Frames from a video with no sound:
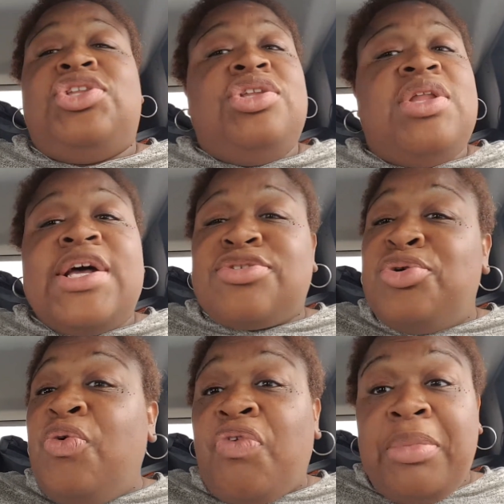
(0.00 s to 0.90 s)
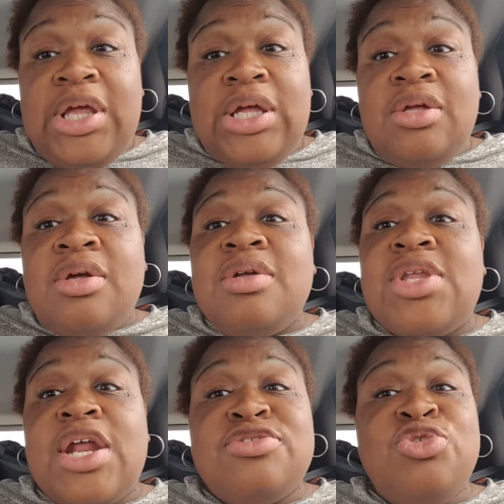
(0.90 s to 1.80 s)
that's cool for me
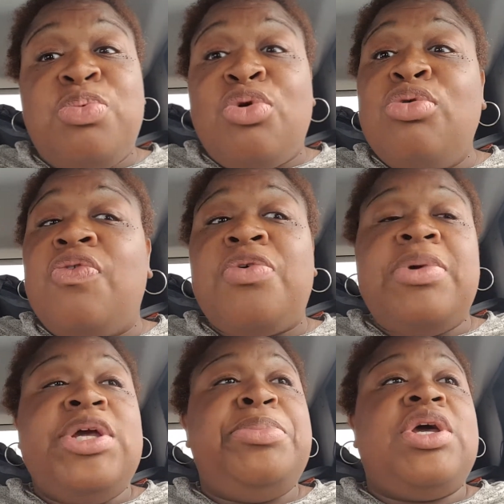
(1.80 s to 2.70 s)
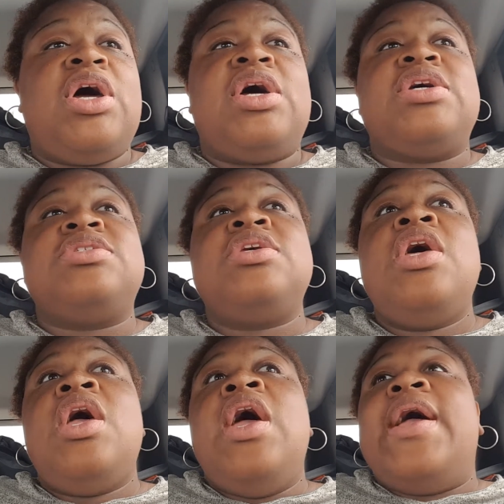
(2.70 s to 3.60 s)
that is super cool for me because
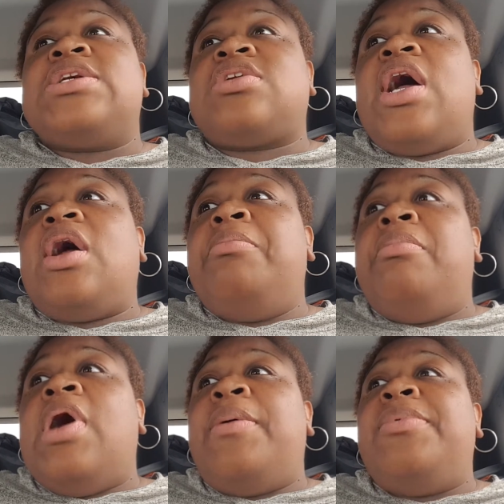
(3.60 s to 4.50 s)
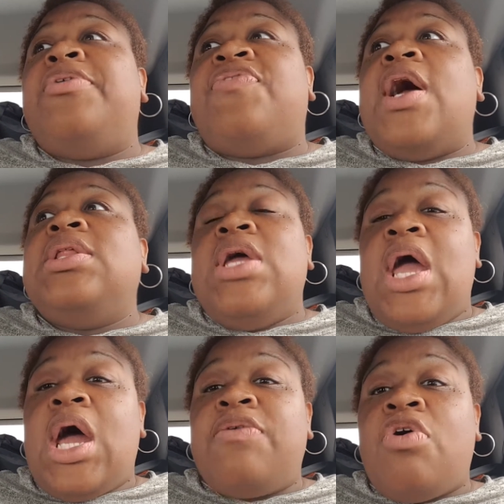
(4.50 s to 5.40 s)
it's like I'm gonna finally
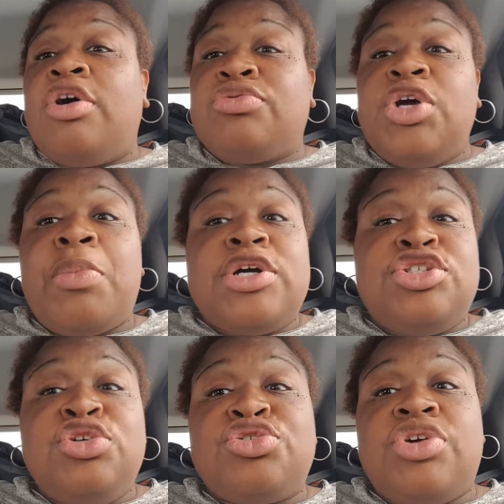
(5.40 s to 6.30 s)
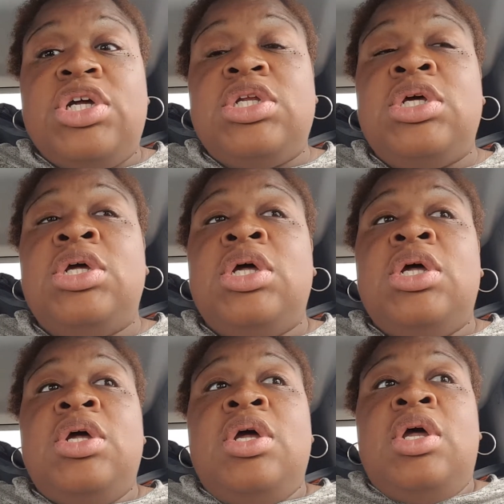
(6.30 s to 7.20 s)
have all three of my children
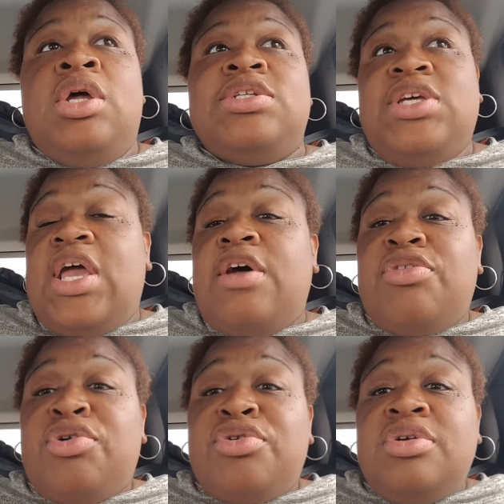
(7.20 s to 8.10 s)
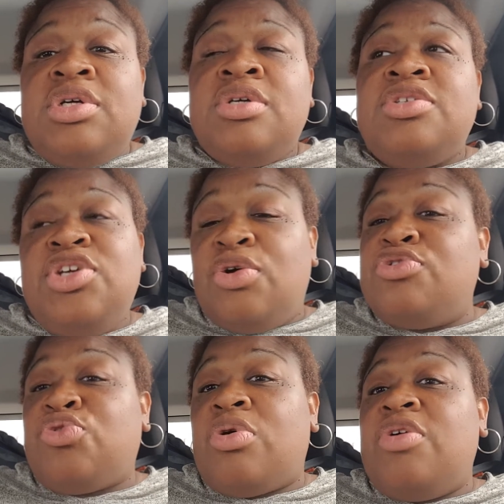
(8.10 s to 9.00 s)
together, you know,
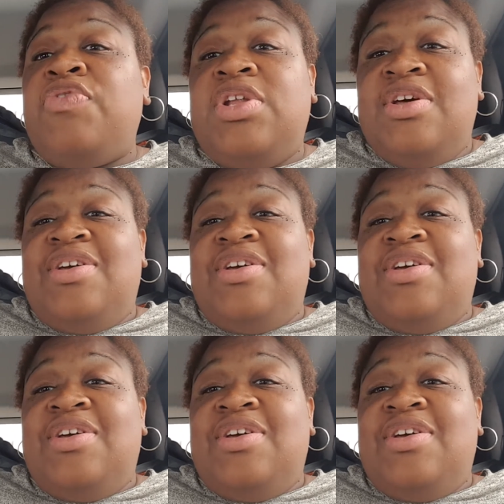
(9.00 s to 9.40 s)
sort of, and